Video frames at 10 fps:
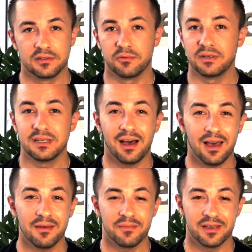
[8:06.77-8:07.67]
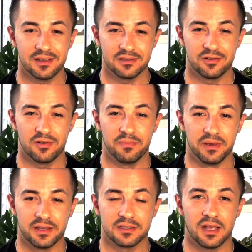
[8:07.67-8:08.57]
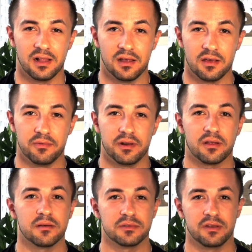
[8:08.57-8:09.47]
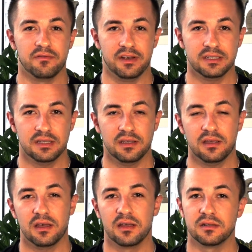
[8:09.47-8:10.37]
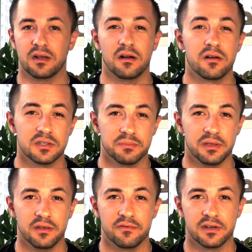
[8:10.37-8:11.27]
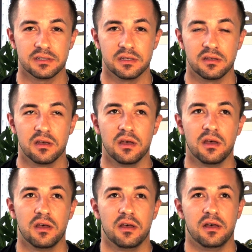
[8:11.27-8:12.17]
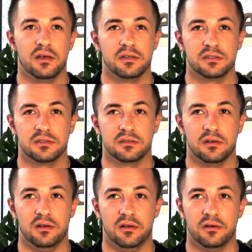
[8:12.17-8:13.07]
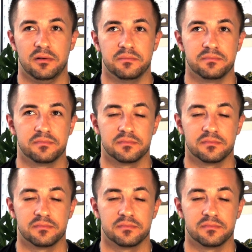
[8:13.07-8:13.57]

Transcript: So time is your biggest ally when it comes to investing and RSP investing is um,